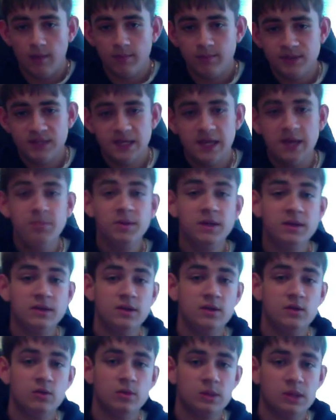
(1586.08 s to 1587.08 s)
Typically,
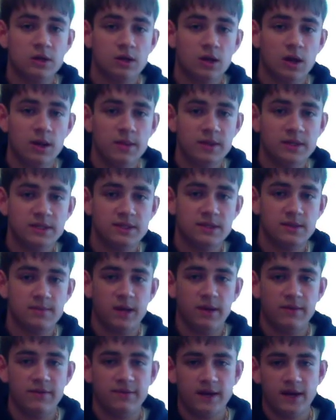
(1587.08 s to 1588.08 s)
Newberry Comics is
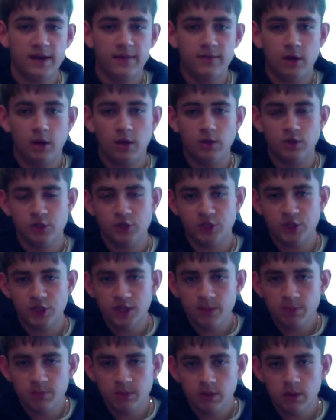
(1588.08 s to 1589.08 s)
about $5
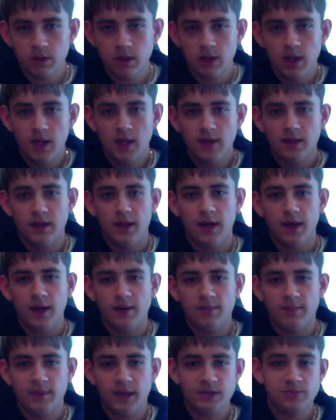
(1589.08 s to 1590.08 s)
cheaper
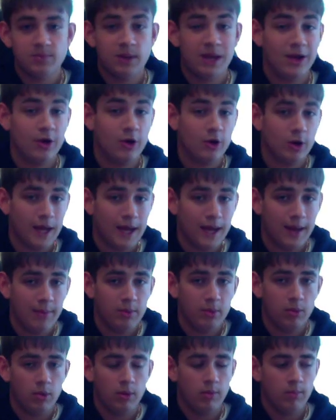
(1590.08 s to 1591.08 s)
than Best Buy or
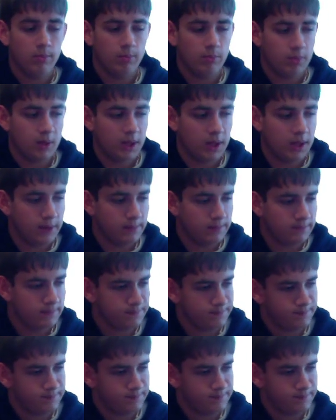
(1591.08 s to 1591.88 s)
Apple, but